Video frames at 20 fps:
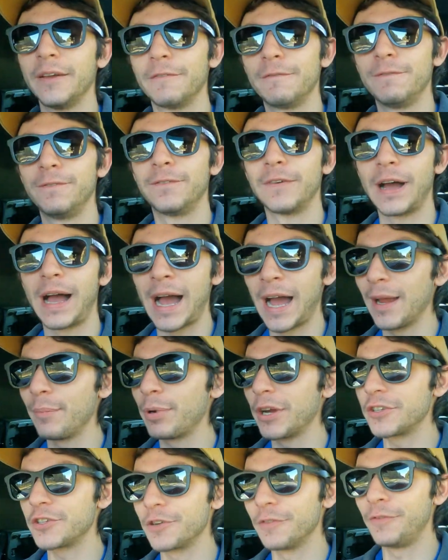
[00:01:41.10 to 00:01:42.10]
a
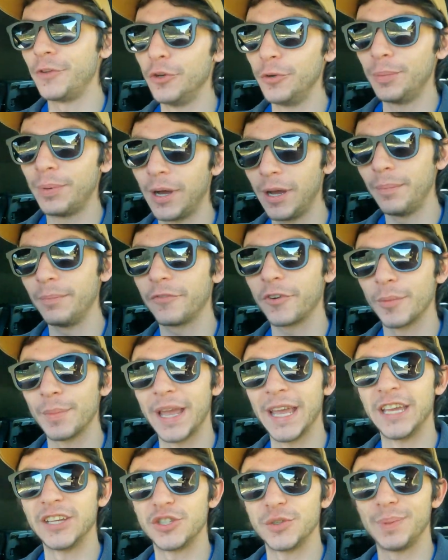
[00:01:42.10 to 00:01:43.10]
high-pressure fuel pump
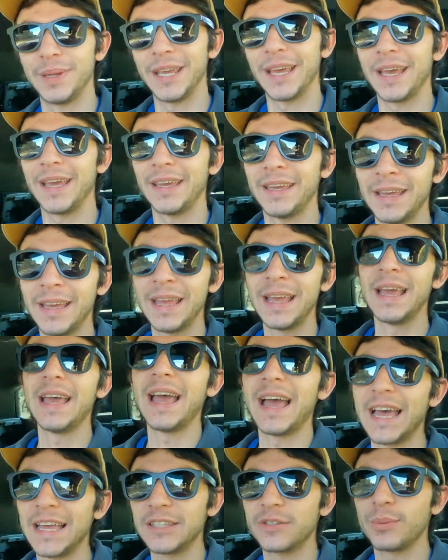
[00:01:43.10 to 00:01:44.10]
from
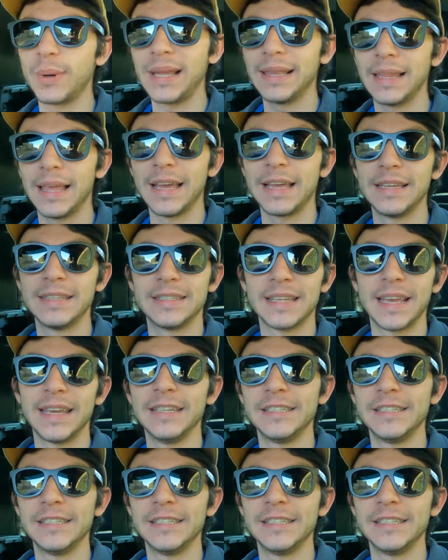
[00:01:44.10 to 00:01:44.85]
HPA, as well as